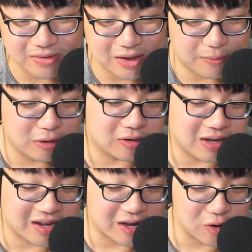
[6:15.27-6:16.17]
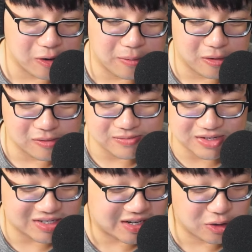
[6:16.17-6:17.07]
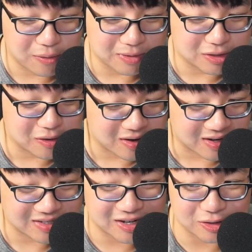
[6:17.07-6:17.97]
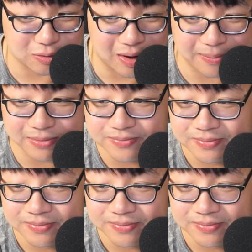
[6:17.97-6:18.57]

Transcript: look like just a normal token on Terraswap.